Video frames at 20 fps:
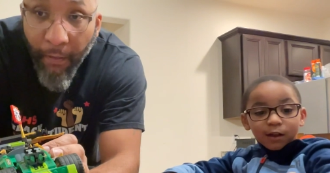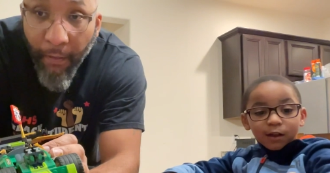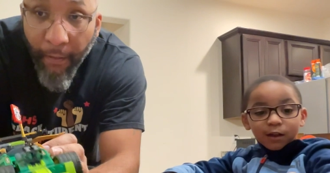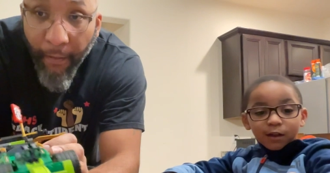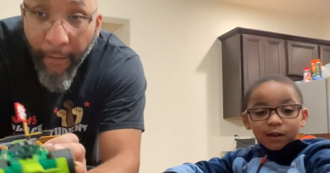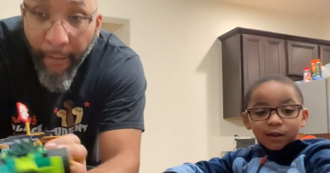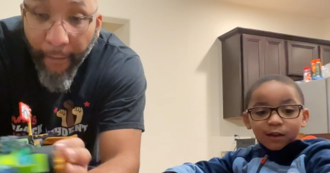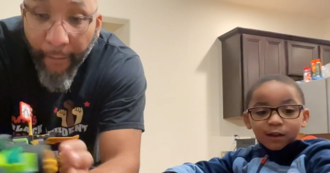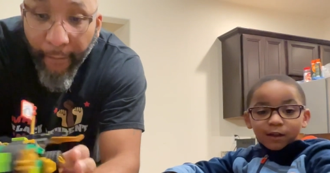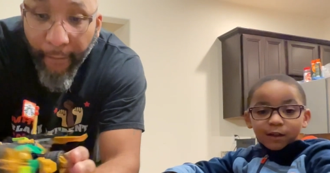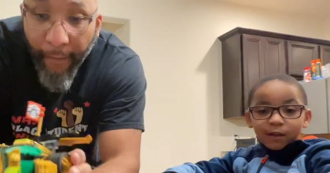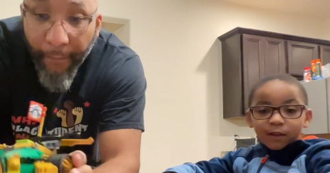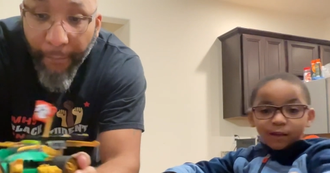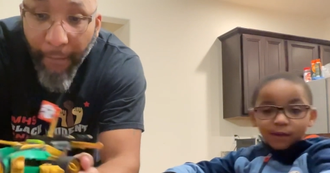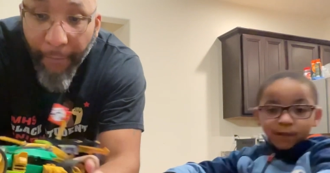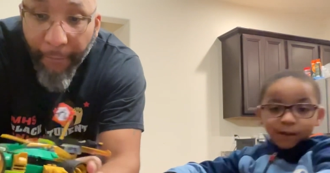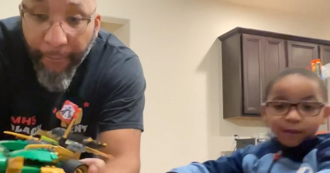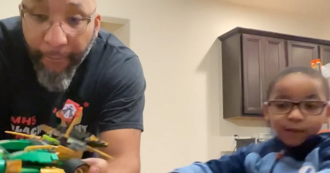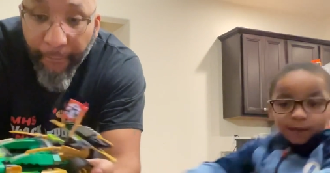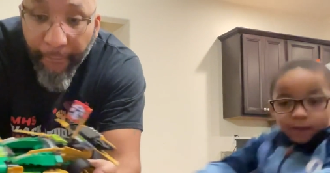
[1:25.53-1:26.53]
Speaker 1: Yeah, it came
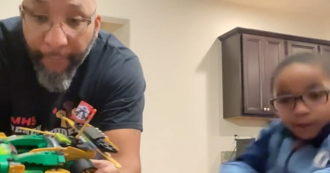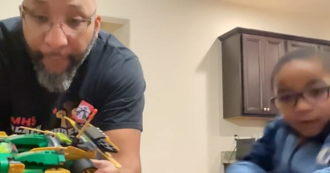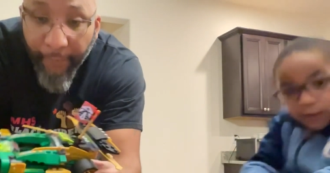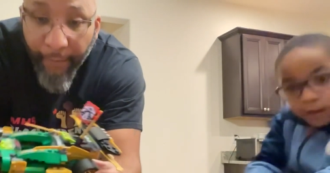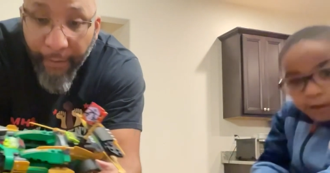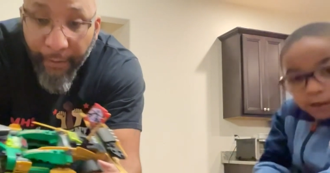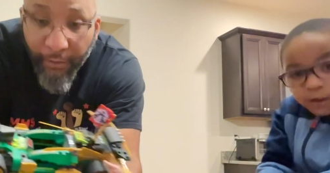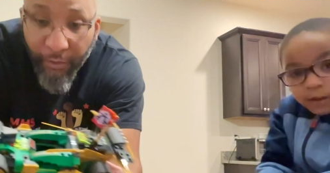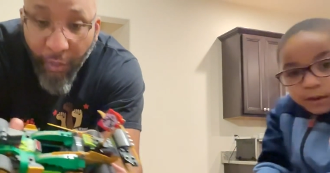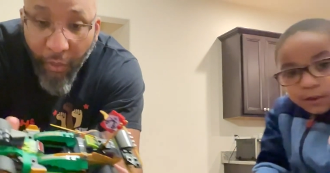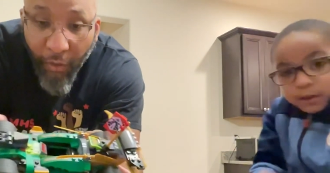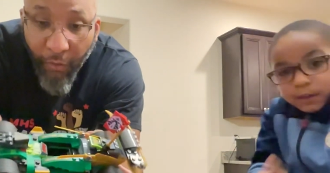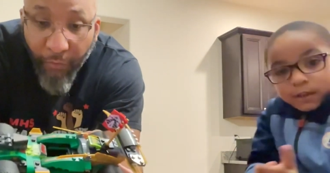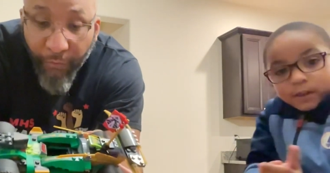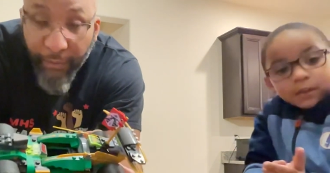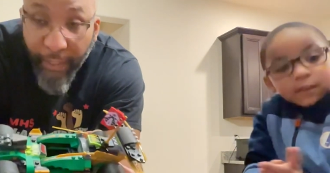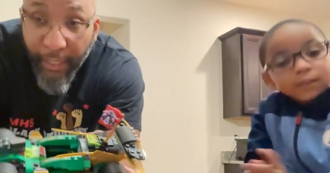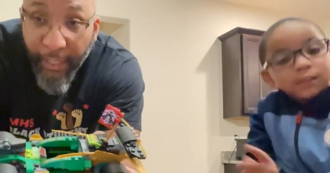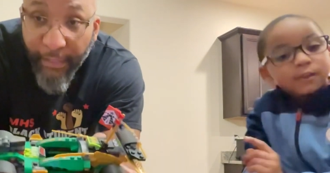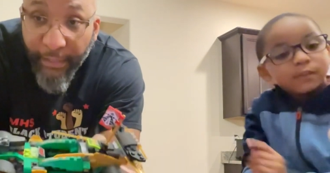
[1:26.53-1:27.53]
out pretty good. So
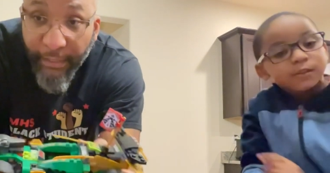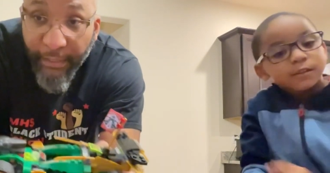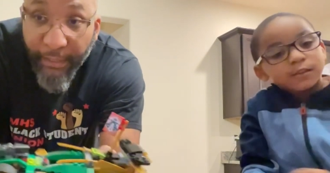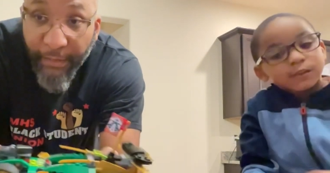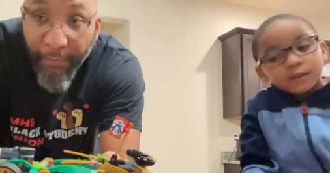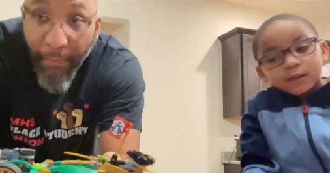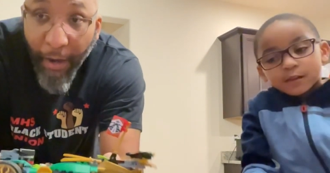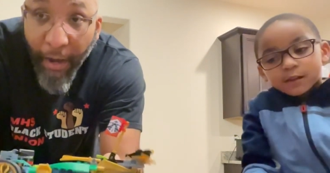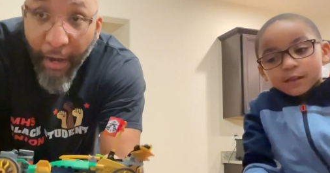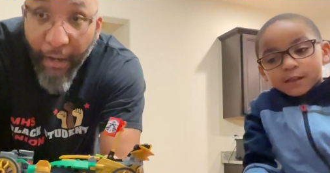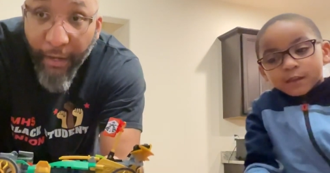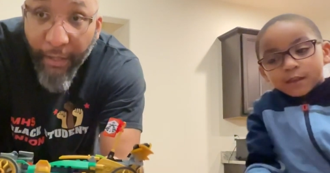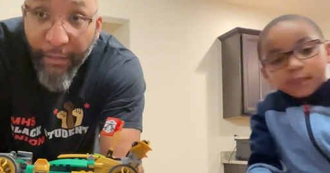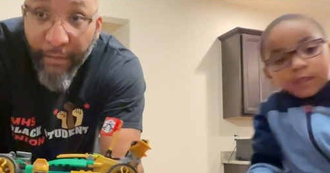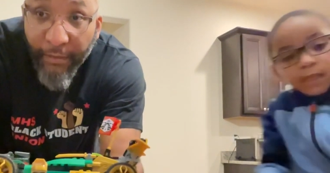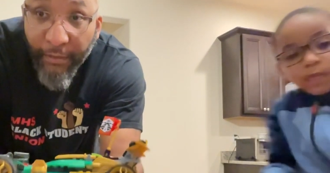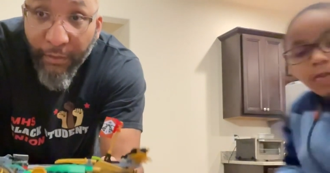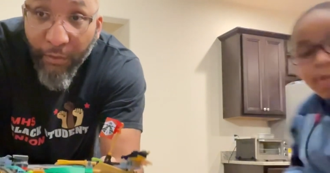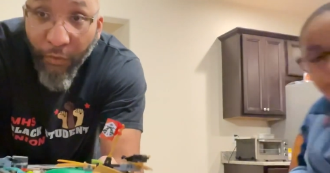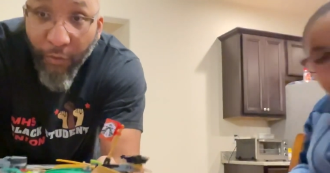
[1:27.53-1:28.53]
this inspired us
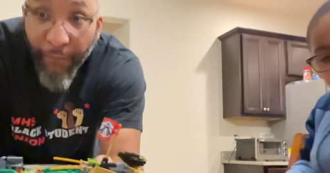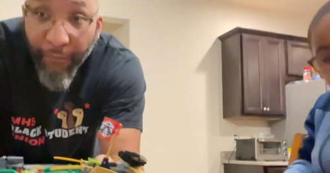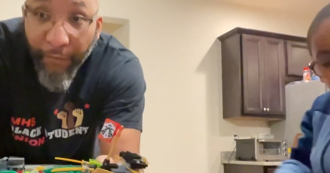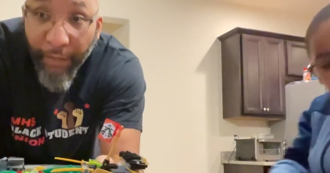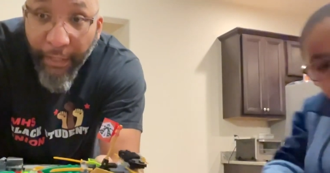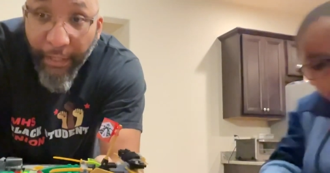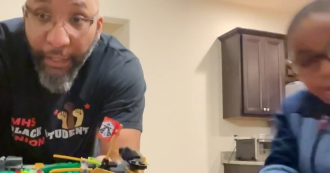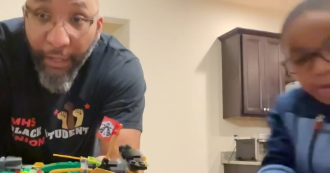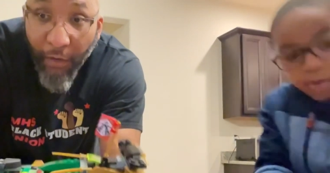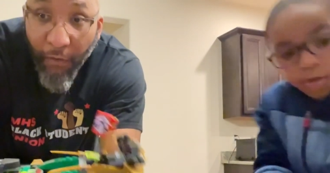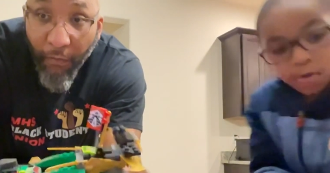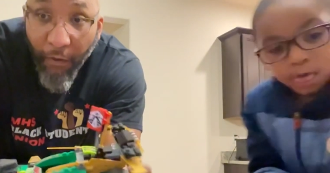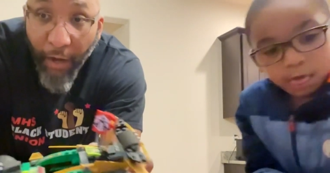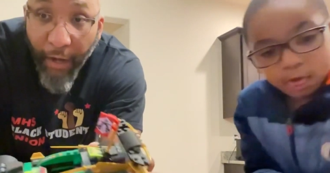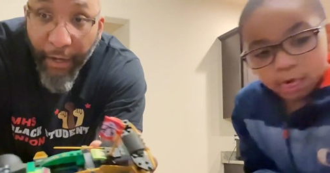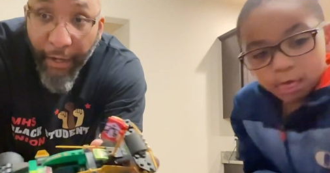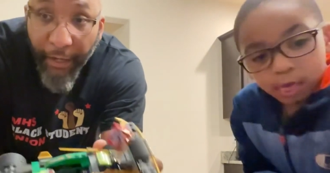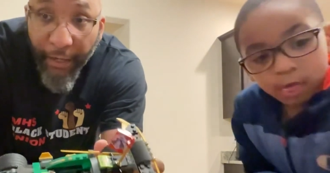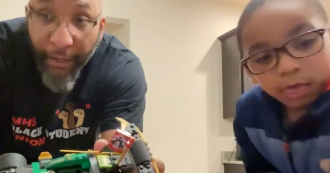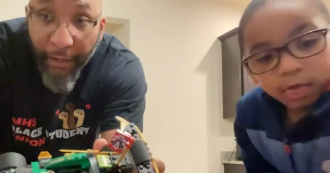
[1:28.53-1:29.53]
to do a video
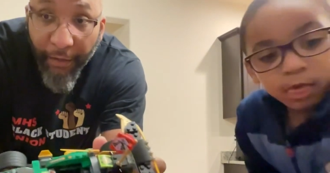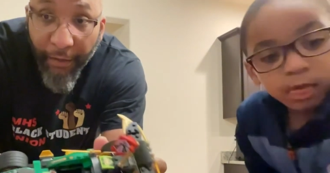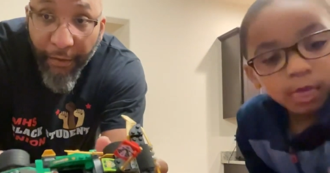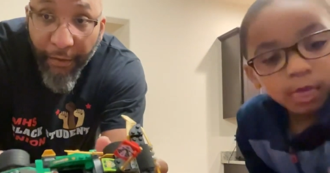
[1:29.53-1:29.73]
right here.